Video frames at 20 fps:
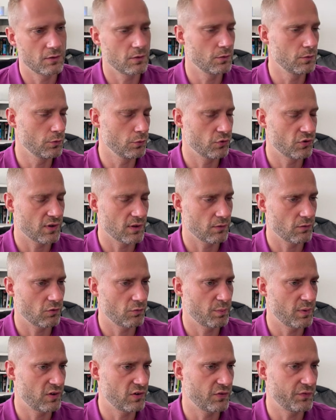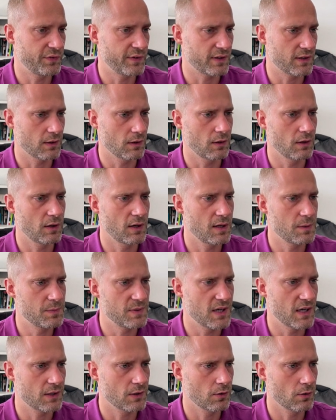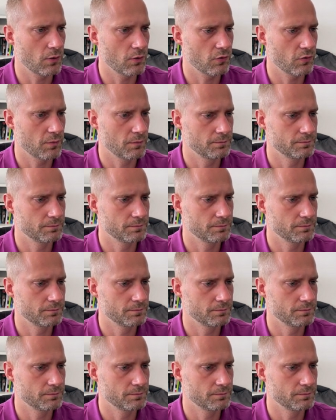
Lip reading: to do specific API calls.